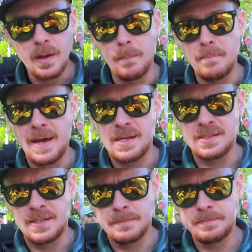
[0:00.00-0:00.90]

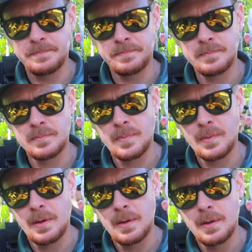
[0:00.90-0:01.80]
amazing. They smell good.
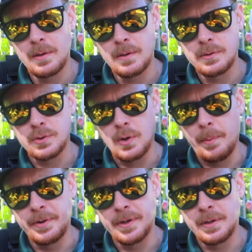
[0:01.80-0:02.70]
So
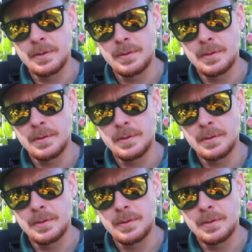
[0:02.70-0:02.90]
I'm gonna